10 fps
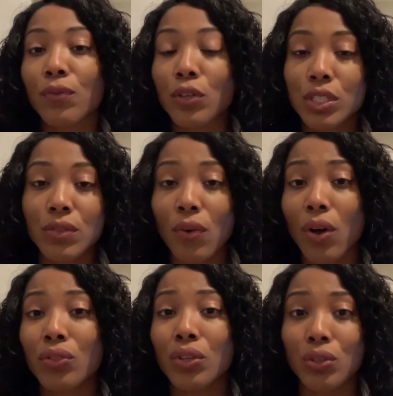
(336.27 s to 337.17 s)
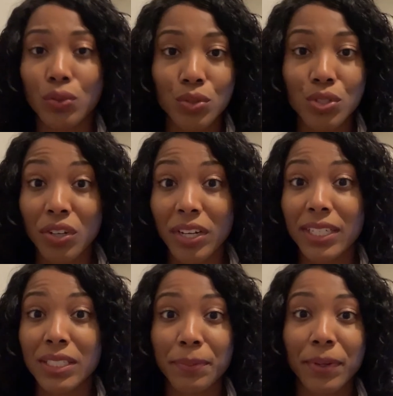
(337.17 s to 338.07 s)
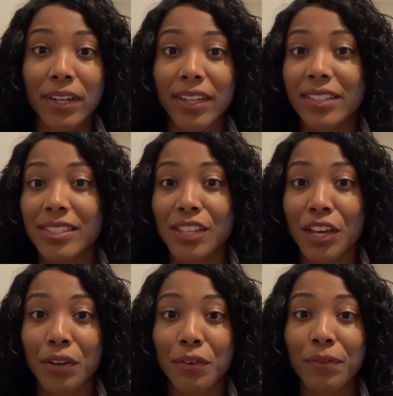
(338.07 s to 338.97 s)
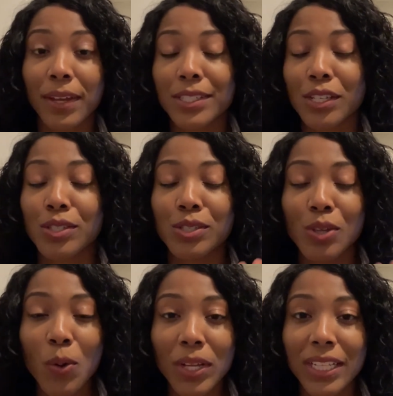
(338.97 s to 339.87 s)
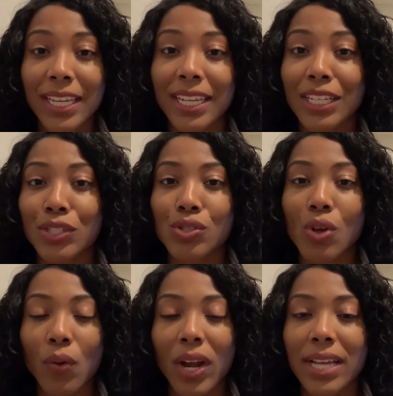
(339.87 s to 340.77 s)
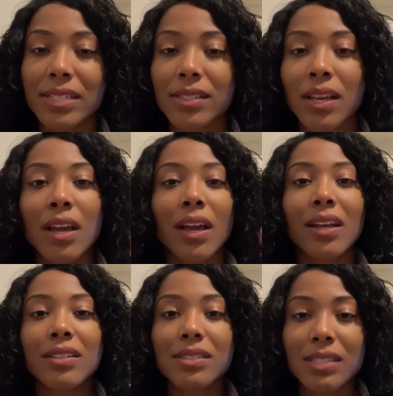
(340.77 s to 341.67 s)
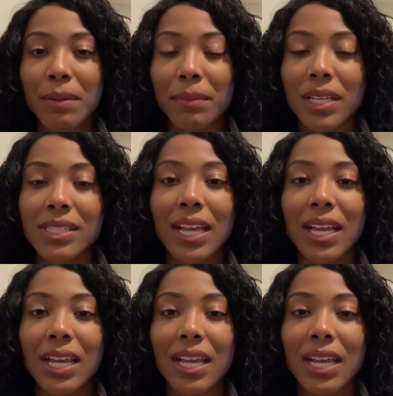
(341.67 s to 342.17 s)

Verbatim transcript: first of all, the user experience, the interface is so clean, it's so nice, it's seamless.